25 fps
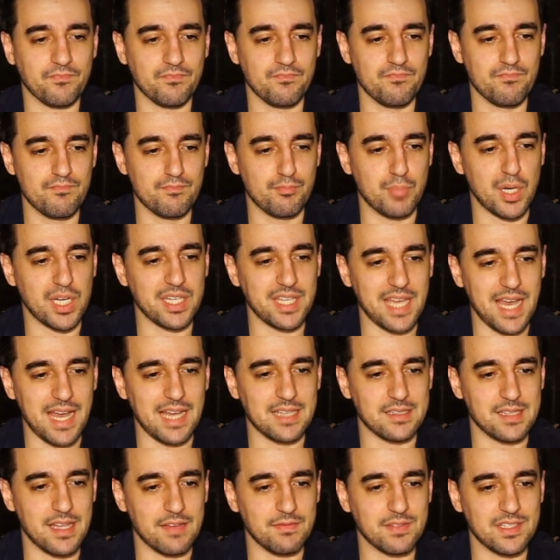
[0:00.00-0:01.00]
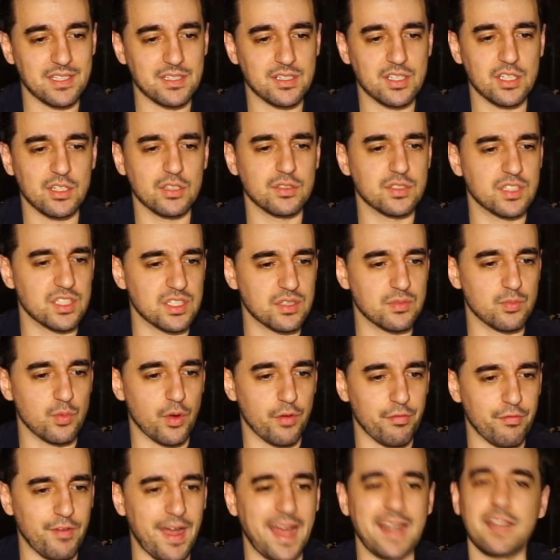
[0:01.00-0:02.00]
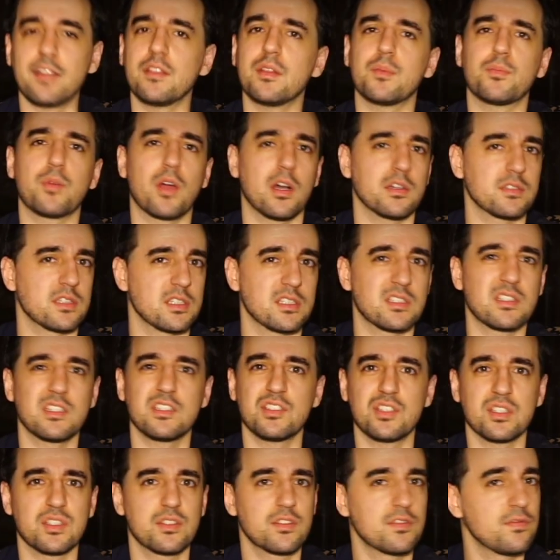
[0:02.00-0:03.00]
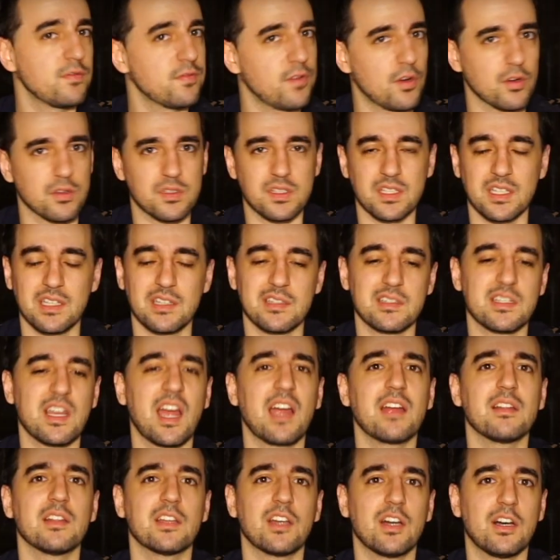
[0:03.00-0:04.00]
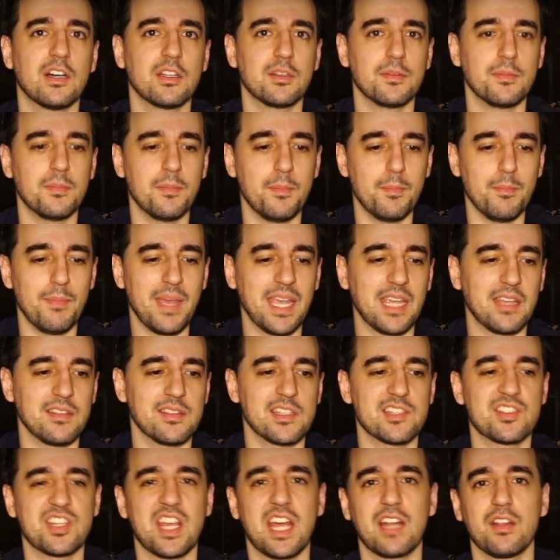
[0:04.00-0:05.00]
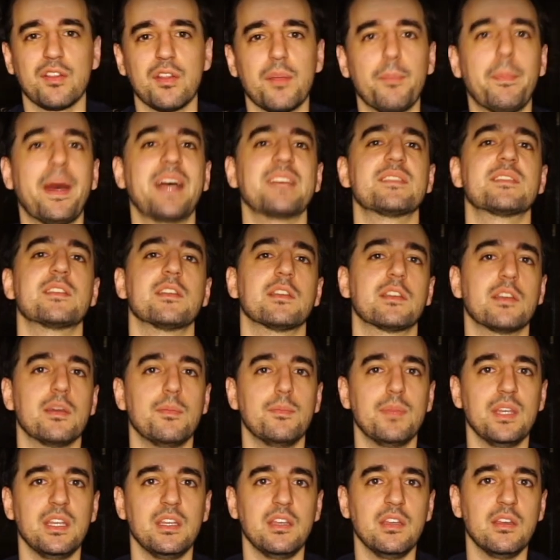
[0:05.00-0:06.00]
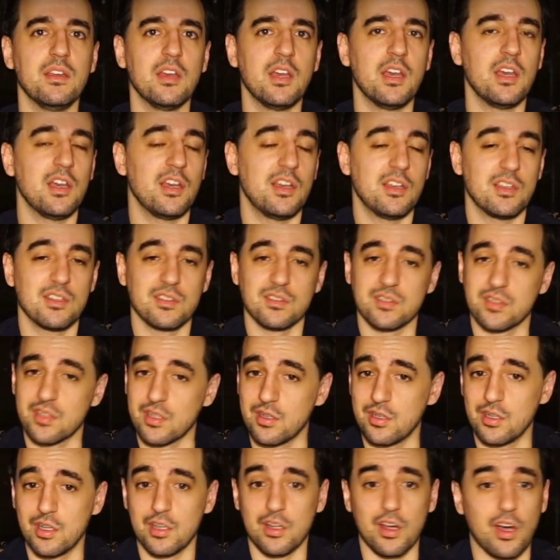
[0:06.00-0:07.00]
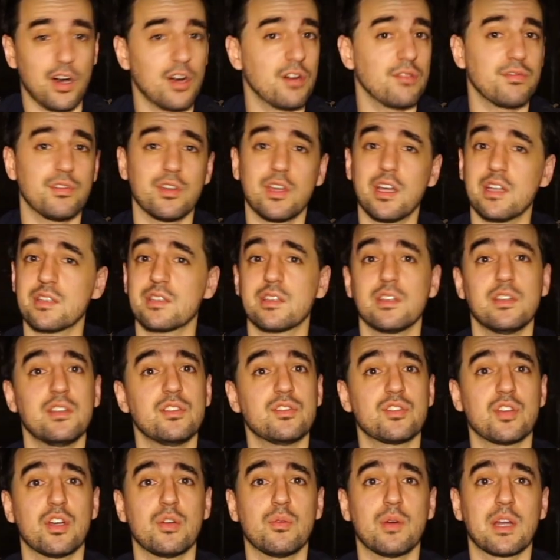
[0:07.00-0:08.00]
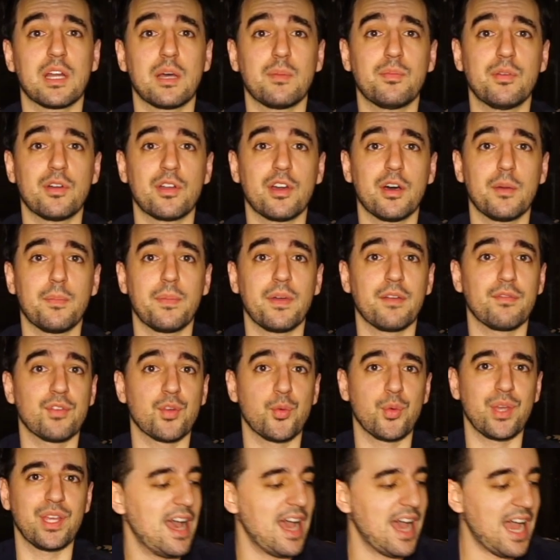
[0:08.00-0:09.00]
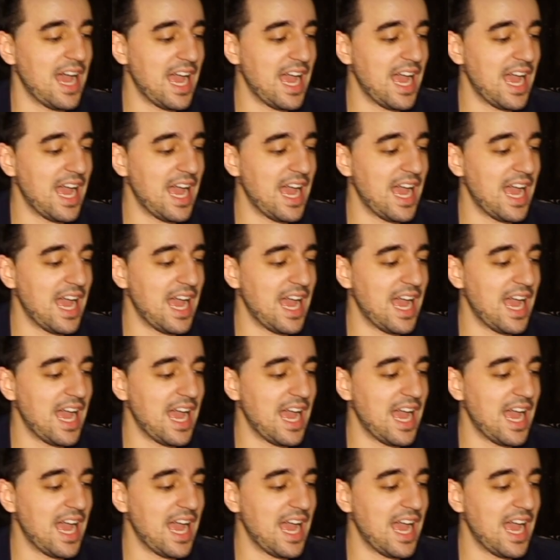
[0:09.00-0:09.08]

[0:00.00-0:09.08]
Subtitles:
But yeah, definitely still just refining the process and just focusing entirely on making the channel the best it can be so all of you guys can enjoy what I put up every week.